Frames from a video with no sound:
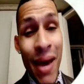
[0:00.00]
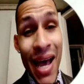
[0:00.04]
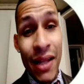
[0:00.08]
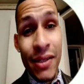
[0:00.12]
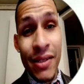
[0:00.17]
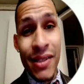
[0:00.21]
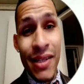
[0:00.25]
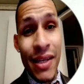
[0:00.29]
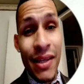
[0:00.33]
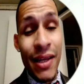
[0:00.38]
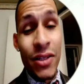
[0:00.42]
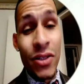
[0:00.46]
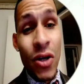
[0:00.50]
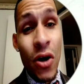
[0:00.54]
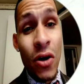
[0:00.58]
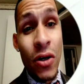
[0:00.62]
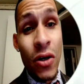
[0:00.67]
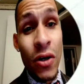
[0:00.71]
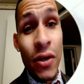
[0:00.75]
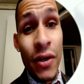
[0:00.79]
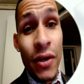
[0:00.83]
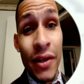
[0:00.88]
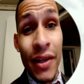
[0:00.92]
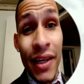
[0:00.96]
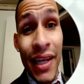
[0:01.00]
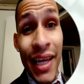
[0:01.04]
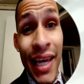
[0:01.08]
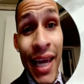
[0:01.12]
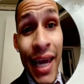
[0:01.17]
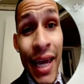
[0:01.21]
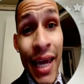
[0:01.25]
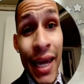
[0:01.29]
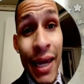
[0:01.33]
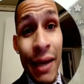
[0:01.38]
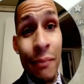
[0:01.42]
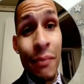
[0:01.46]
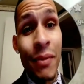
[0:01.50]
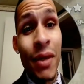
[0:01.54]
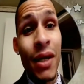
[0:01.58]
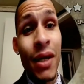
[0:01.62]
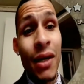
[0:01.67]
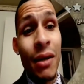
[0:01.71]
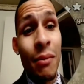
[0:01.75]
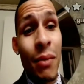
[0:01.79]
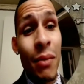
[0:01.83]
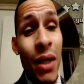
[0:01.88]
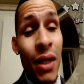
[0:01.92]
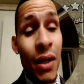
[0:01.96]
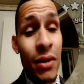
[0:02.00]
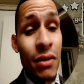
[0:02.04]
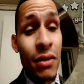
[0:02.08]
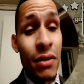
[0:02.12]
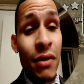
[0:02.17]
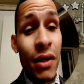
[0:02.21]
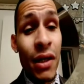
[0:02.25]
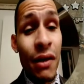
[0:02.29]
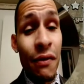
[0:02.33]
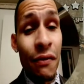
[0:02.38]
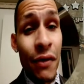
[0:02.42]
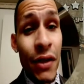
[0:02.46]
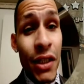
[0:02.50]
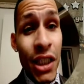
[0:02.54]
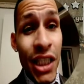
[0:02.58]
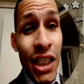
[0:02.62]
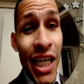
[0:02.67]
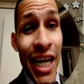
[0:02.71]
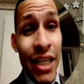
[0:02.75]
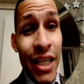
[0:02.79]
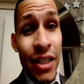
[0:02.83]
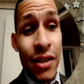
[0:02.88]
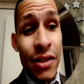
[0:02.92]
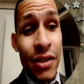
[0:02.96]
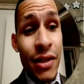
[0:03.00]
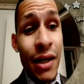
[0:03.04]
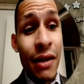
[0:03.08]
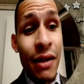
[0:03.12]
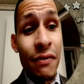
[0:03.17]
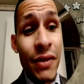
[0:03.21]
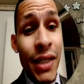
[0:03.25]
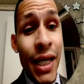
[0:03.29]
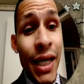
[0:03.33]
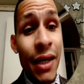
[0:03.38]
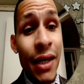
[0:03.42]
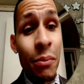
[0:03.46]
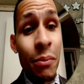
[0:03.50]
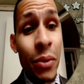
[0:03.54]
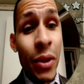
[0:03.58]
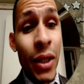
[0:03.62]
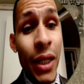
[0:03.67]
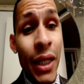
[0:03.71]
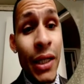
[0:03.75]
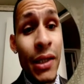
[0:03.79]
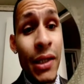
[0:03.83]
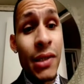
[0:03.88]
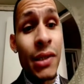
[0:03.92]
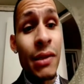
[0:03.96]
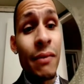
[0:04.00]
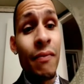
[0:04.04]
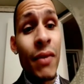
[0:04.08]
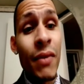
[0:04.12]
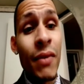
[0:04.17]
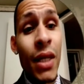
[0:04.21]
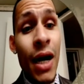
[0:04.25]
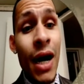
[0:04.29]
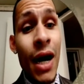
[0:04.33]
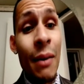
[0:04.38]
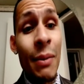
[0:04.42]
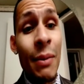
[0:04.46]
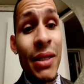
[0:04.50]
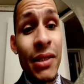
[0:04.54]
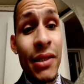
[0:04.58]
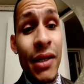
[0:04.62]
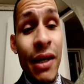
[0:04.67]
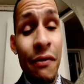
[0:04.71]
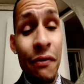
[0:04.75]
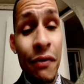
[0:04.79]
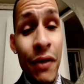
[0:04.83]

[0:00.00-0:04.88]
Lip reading: that's gone on in the game, because of the different changes that have taken place, it's definitely gotten